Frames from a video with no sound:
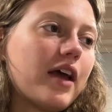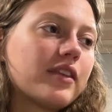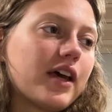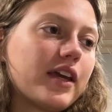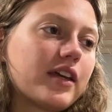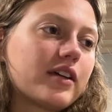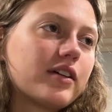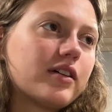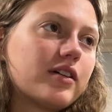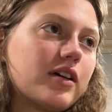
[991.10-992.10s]
like,
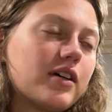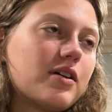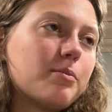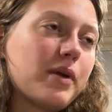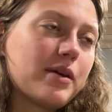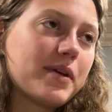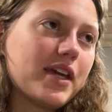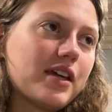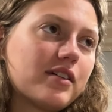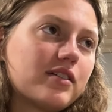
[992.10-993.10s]

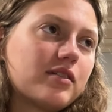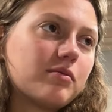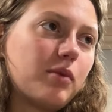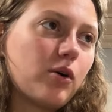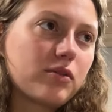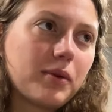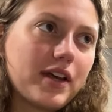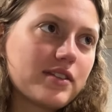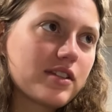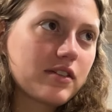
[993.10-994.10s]
maybe both
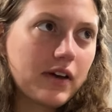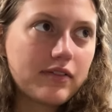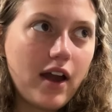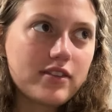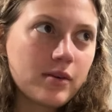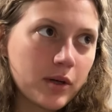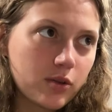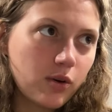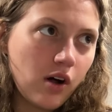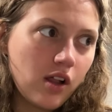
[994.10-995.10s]
places, if I find somewhere
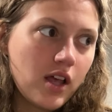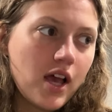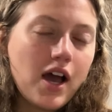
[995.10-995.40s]
cool,